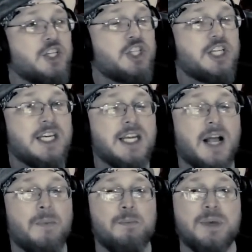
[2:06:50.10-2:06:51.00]

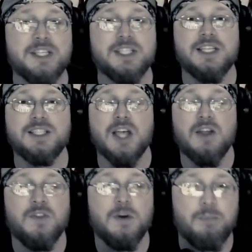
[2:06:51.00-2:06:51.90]
She misses
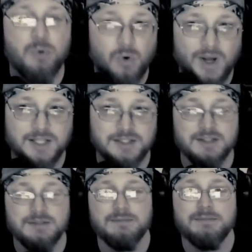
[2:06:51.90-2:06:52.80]
the
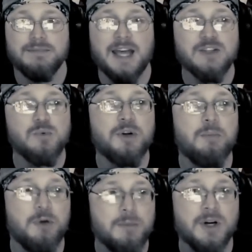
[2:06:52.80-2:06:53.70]
point. That's what a
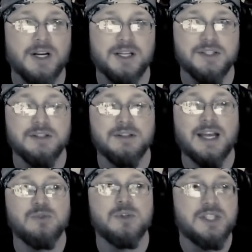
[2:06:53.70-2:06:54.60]
boomer is.
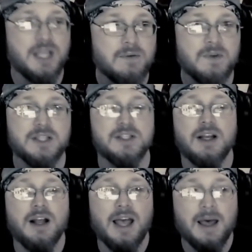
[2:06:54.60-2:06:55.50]
That's what Steve is.
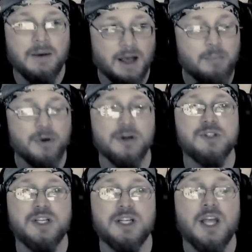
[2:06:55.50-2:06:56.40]
A
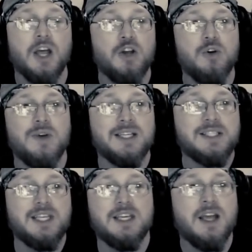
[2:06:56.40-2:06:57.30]
person who
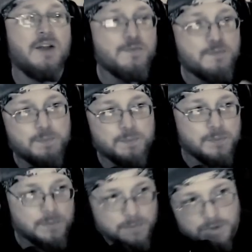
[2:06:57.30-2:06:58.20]
is the
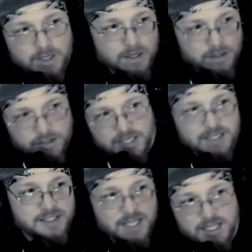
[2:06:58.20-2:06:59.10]

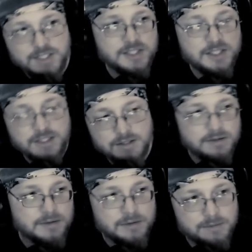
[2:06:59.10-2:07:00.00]
condensed,
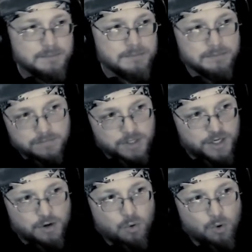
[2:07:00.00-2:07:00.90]

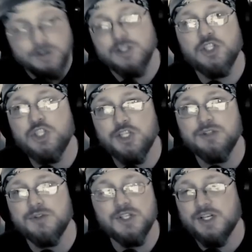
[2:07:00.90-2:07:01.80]
orange
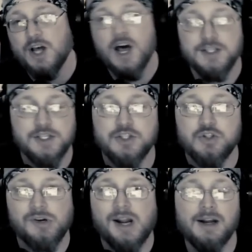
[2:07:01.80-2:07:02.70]
juice
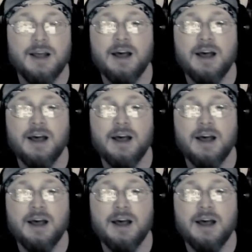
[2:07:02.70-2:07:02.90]
concentrate